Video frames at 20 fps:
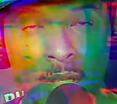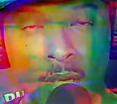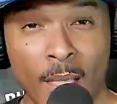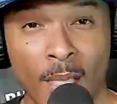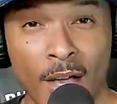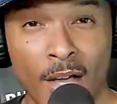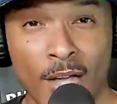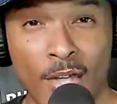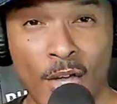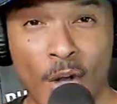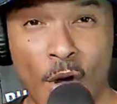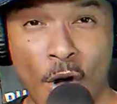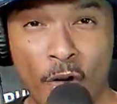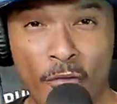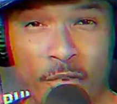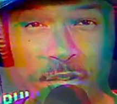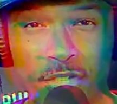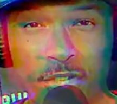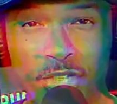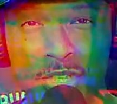Yo, if you're
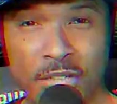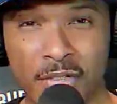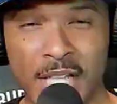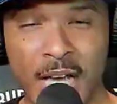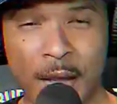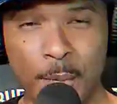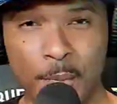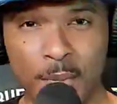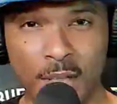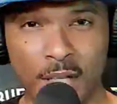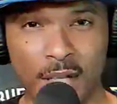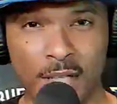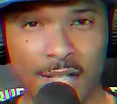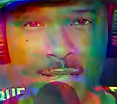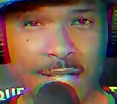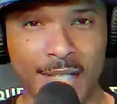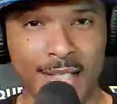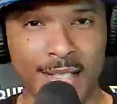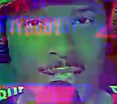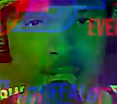still not plugged
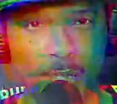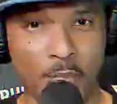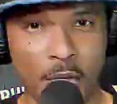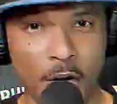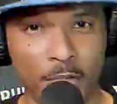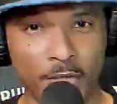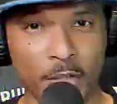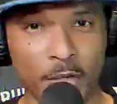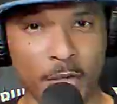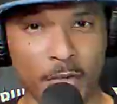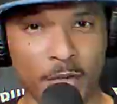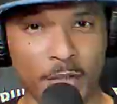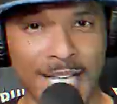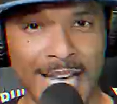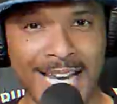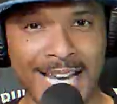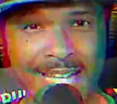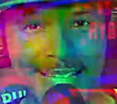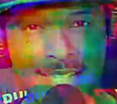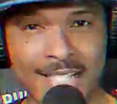into the Buffalo
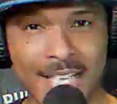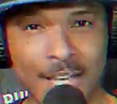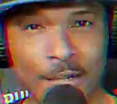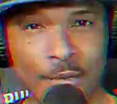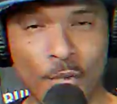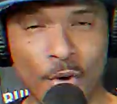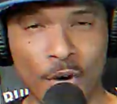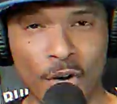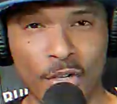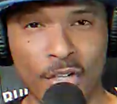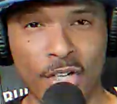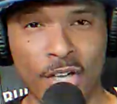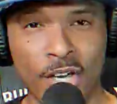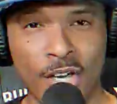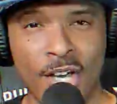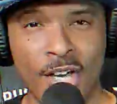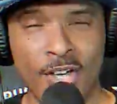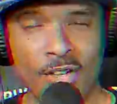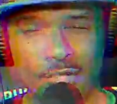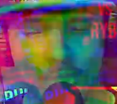Fanatics Network,
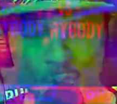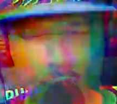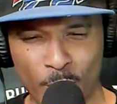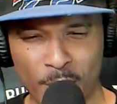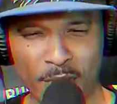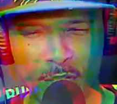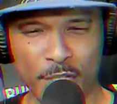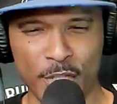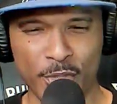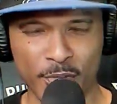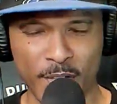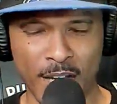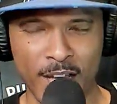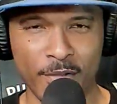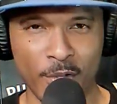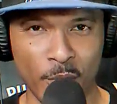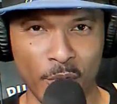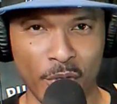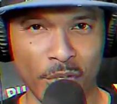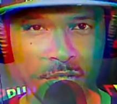do me this favor,
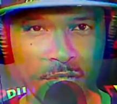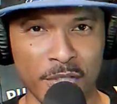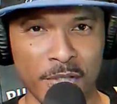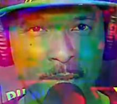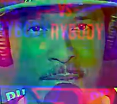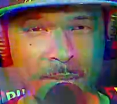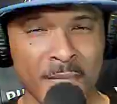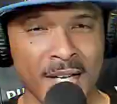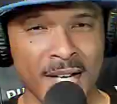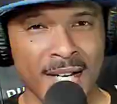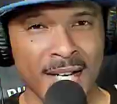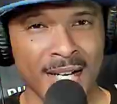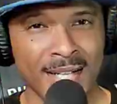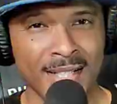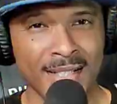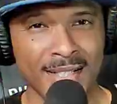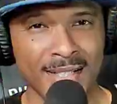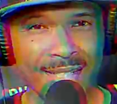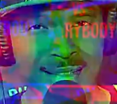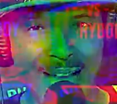will you?
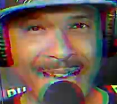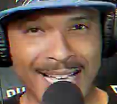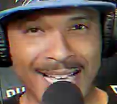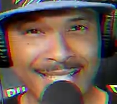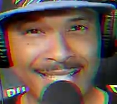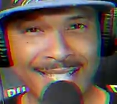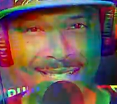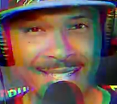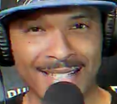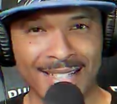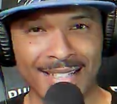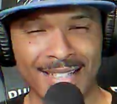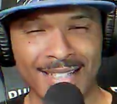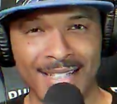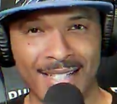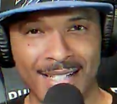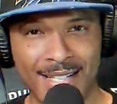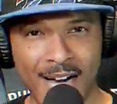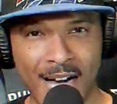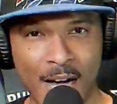Like,
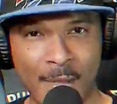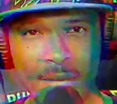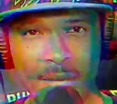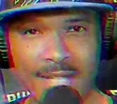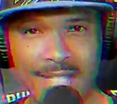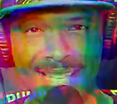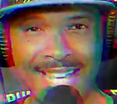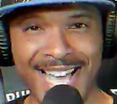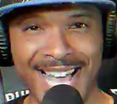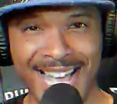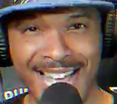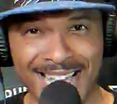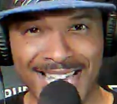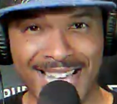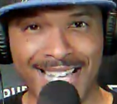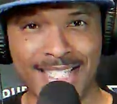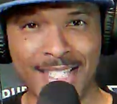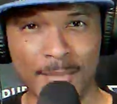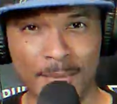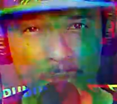comment, and
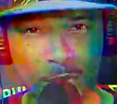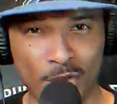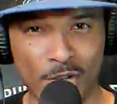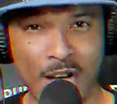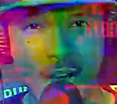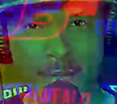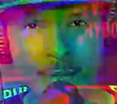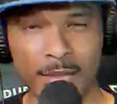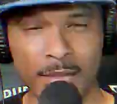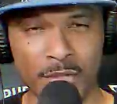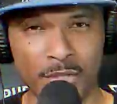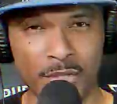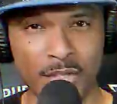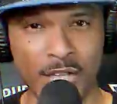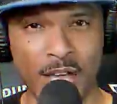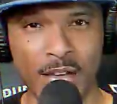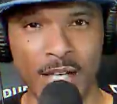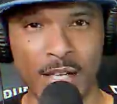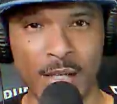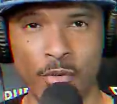subscribe to the
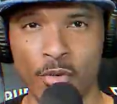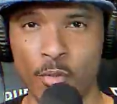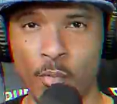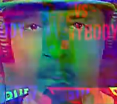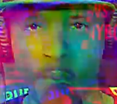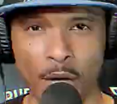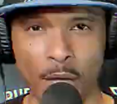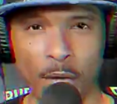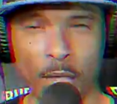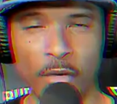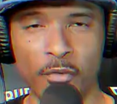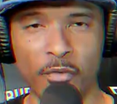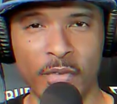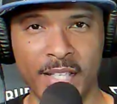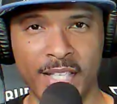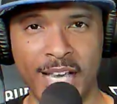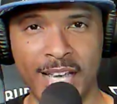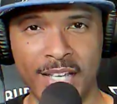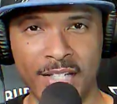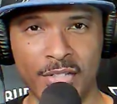channel with bell
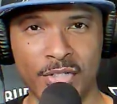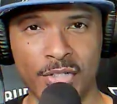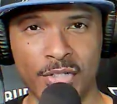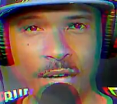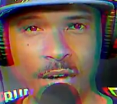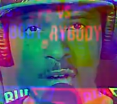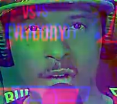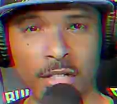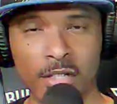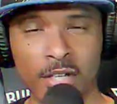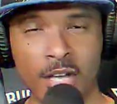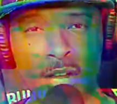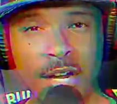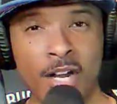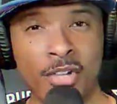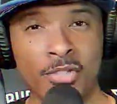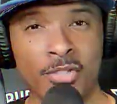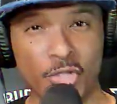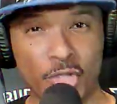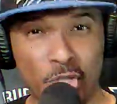notifications on
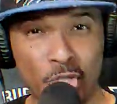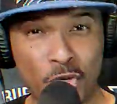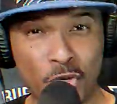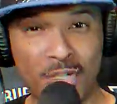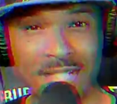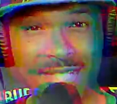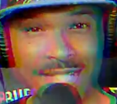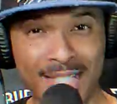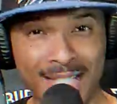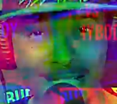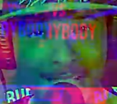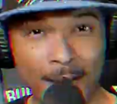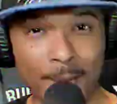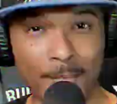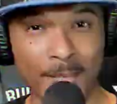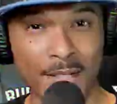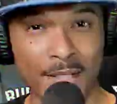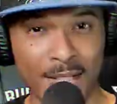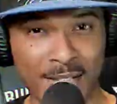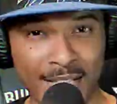so you can stay up
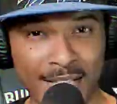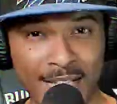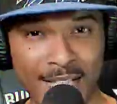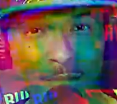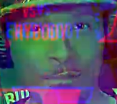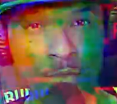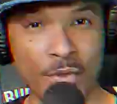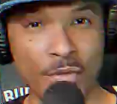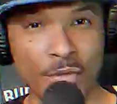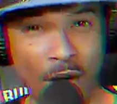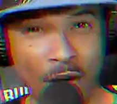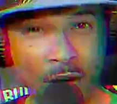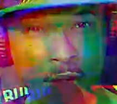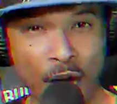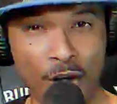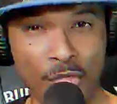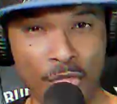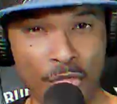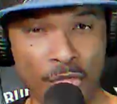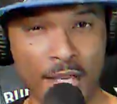to date with all
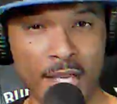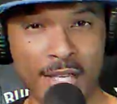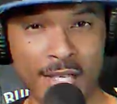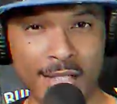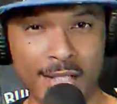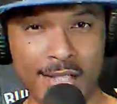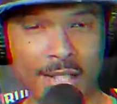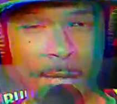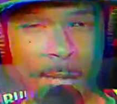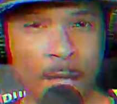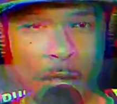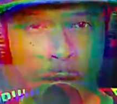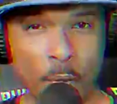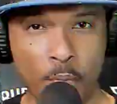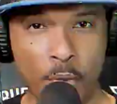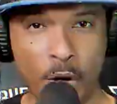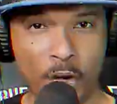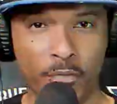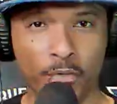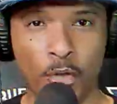things
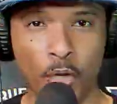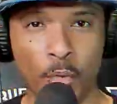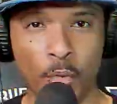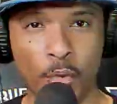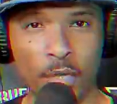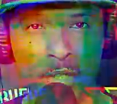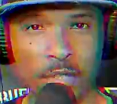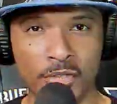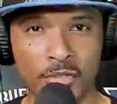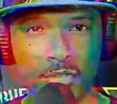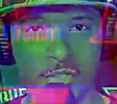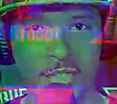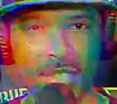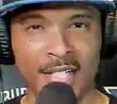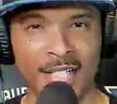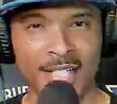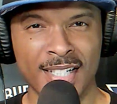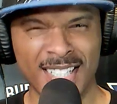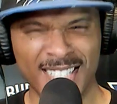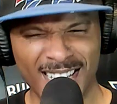Buffalo Bills.
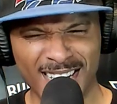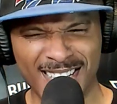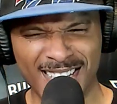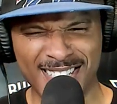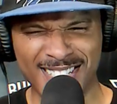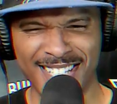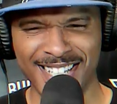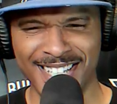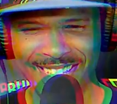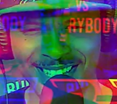Now let's dig in.